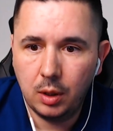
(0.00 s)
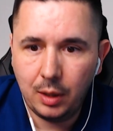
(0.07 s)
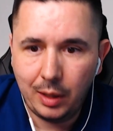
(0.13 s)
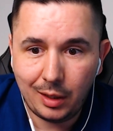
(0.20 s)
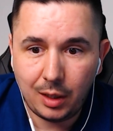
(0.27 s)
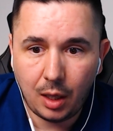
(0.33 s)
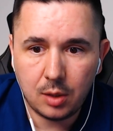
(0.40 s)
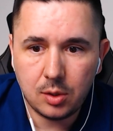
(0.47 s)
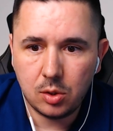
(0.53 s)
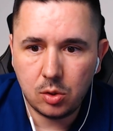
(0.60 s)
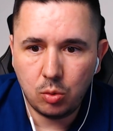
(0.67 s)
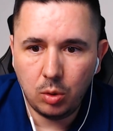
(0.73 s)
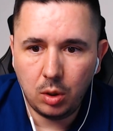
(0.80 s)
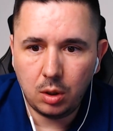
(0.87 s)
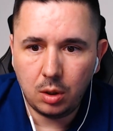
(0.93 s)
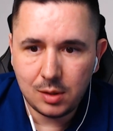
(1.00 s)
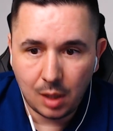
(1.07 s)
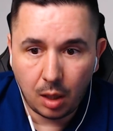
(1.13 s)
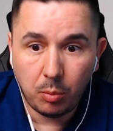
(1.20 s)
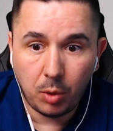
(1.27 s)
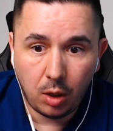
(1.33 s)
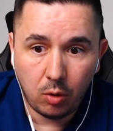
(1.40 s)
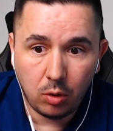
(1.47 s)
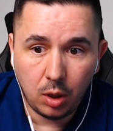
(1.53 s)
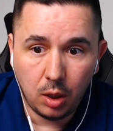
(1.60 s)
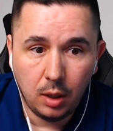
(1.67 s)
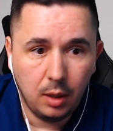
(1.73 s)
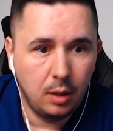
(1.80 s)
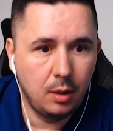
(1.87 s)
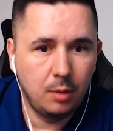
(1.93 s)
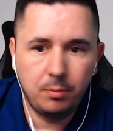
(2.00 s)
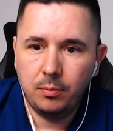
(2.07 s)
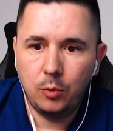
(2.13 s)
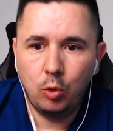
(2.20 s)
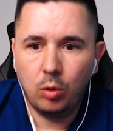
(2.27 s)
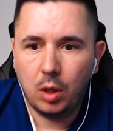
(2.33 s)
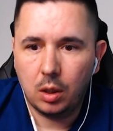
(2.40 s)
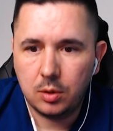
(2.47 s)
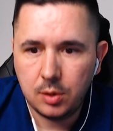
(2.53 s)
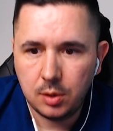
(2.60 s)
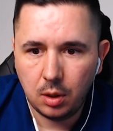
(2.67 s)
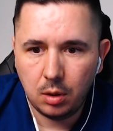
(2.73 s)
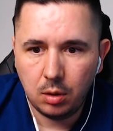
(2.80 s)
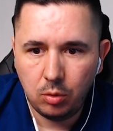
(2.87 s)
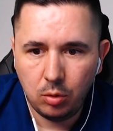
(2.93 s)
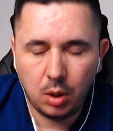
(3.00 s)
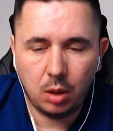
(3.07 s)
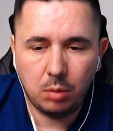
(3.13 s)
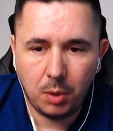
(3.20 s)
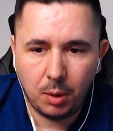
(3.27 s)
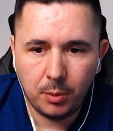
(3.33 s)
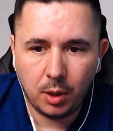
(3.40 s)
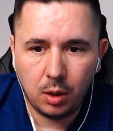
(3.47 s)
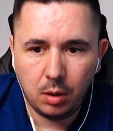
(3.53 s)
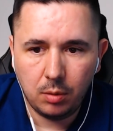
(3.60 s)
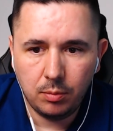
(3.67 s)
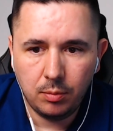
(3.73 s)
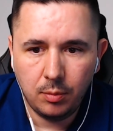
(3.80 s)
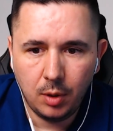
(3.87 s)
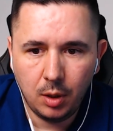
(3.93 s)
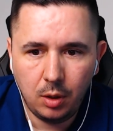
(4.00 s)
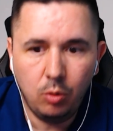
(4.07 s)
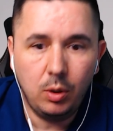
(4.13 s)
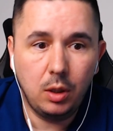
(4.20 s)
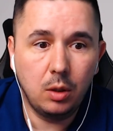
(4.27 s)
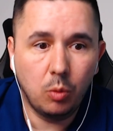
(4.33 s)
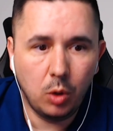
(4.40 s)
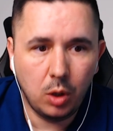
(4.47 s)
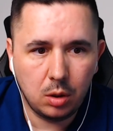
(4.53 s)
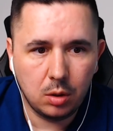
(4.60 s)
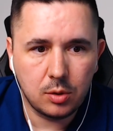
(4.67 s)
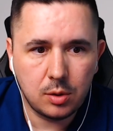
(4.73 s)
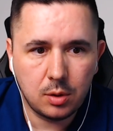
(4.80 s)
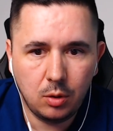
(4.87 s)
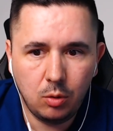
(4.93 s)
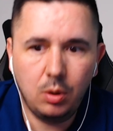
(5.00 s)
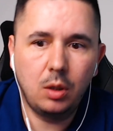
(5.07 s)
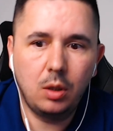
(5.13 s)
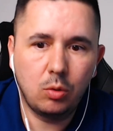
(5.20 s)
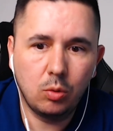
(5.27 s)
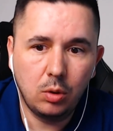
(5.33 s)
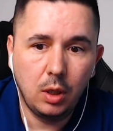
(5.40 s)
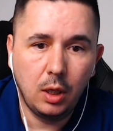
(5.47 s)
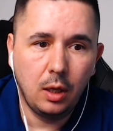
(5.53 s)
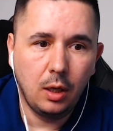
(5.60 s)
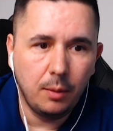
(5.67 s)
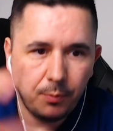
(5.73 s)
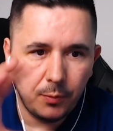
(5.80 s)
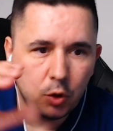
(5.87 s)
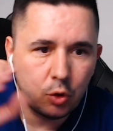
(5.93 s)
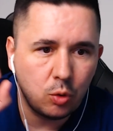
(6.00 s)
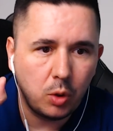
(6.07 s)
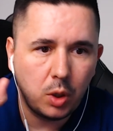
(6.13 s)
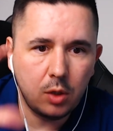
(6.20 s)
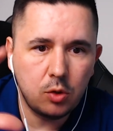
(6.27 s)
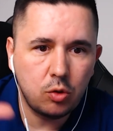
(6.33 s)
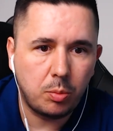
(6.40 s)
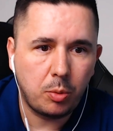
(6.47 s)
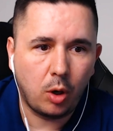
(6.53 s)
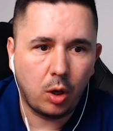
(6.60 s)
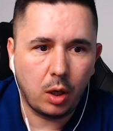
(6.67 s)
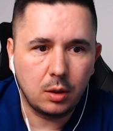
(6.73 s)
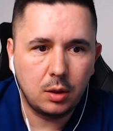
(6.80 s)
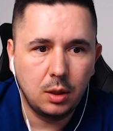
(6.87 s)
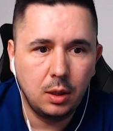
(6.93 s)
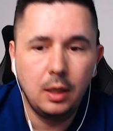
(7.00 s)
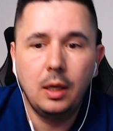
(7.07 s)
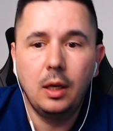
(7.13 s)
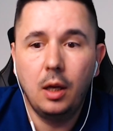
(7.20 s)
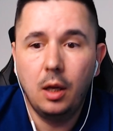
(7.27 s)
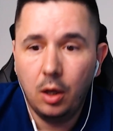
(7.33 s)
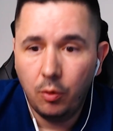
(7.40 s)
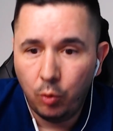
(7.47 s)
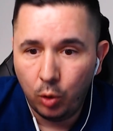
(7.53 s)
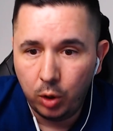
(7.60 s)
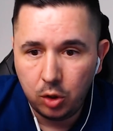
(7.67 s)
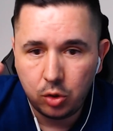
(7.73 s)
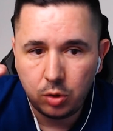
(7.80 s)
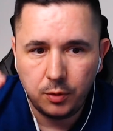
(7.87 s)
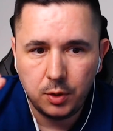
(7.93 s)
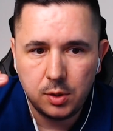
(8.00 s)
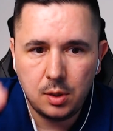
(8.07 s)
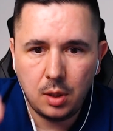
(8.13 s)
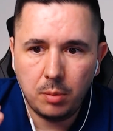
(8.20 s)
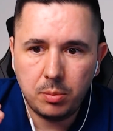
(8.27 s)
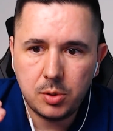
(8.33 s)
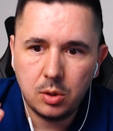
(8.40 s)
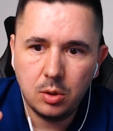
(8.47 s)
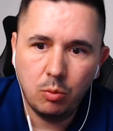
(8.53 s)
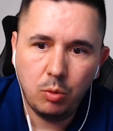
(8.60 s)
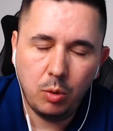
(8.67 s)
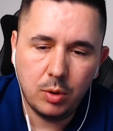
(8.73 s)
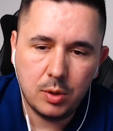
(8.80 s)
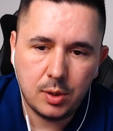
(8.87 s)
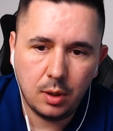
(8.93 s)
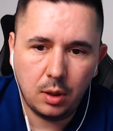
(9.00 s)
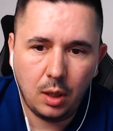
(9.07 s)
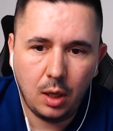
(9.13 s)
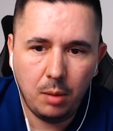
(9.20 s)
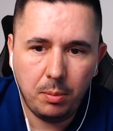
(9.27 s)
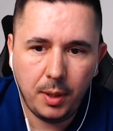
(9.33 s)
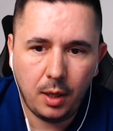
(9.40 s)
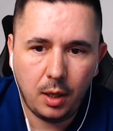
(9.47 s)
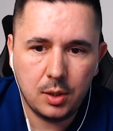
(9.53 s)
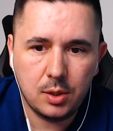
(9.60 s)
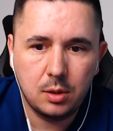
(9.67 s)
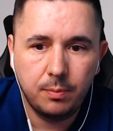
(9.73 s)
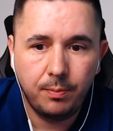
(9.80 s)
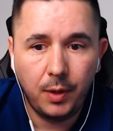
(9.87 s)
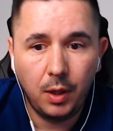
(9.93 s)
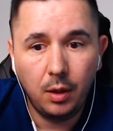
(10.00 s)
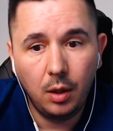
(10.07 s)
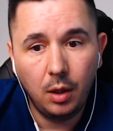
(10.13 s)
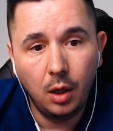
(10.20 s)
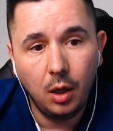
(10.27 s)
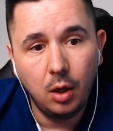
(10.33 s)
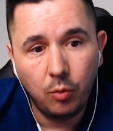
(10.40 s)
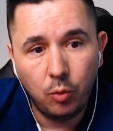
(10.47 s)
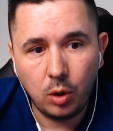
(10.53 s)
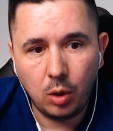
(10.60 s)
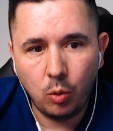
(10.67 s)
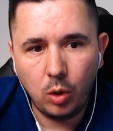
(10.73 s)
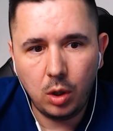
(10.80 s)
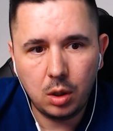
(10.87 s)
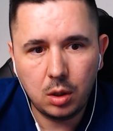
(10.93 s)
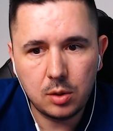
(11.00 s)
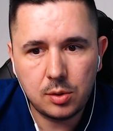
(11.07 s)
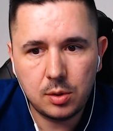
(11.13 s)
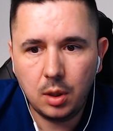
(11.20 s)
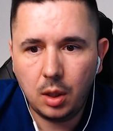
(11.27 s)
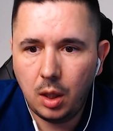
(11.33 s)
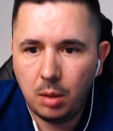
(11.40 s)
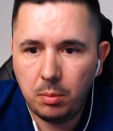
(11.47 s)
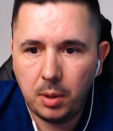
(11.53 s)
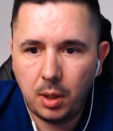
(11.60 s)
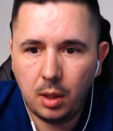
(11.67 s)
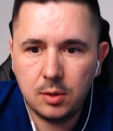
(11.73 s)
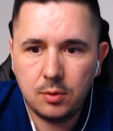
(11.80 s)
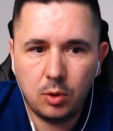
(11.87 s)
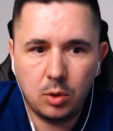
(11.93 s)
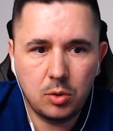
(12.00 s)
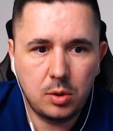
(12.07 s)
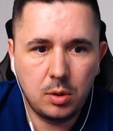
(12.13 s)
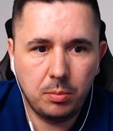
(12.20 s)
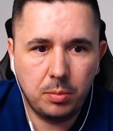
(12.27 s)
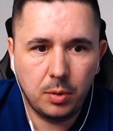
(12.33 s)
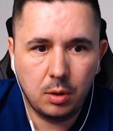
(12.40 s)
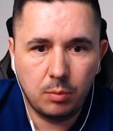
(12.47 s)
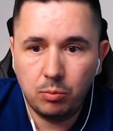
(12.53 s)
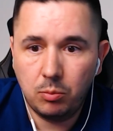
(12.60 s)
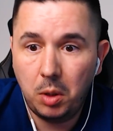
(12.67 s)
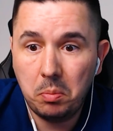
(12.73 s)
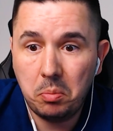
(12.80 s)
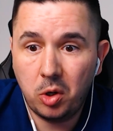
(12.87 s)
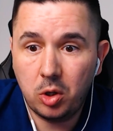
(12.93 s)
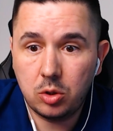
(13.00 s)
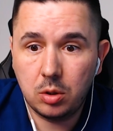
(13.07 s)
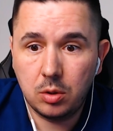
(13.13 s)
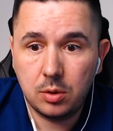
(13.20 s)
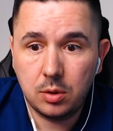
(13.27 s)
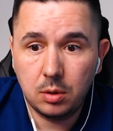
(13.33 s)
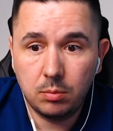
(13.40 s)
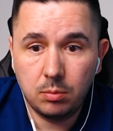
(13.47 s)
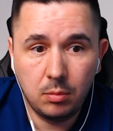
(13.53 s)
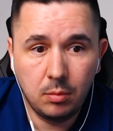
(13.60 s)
get access to it somehow, you'll not sell, you'll not make money. You need awareness. You need to showcase your product. For each of the steps, we will set KPIs. For awareness, the KPI is very simple. Impressions.